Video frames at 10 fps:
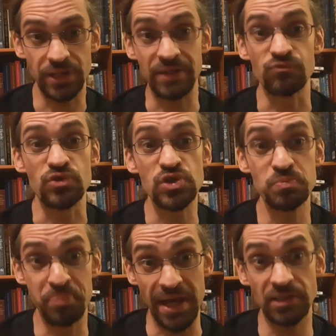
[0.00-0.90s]
and
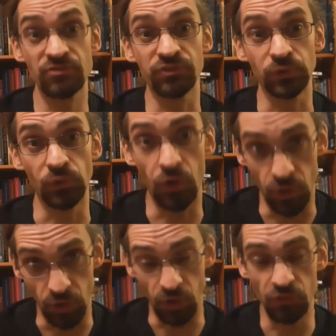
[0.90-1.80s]
respectful
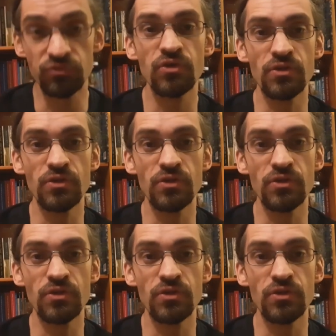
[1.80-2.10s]
of